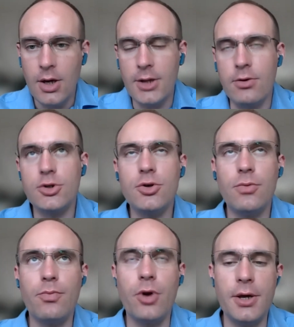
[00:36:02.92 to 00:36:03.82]
It
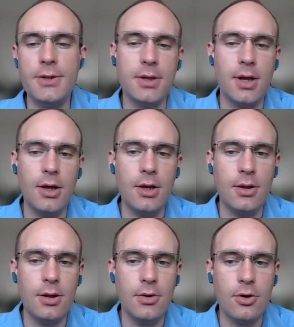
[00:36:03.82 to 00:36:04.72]
also plays in
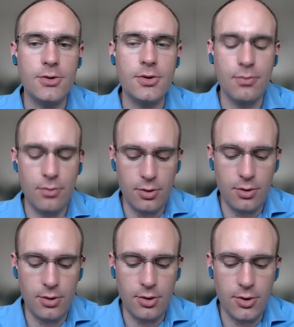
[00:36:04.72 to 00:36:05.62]

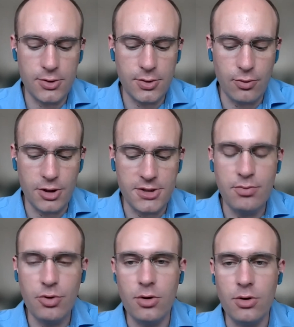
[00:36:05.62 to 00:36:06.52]
the customer
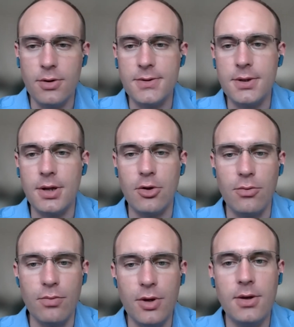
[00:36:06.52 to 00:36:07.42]
experience, in like
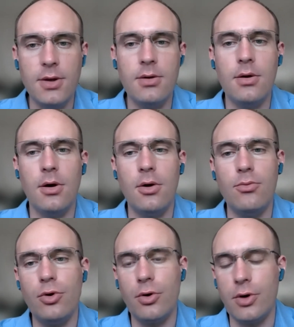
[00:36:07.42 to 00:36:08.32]
the meeting
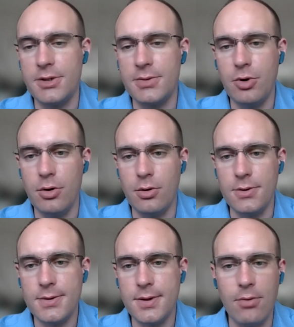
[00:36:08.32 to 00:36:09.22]
booker
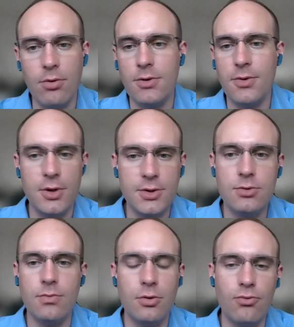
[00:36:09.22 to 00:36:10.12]
experience. They want
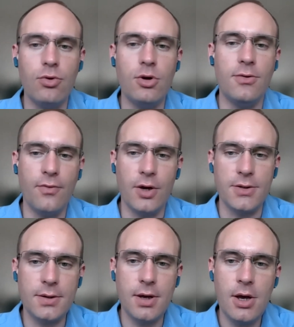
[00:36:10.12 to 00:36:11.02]
things to be really
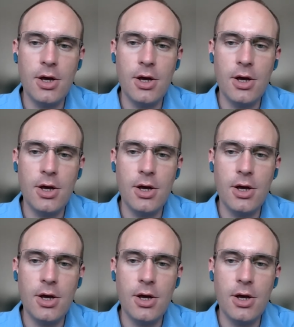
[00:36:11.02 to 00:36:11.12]
fast.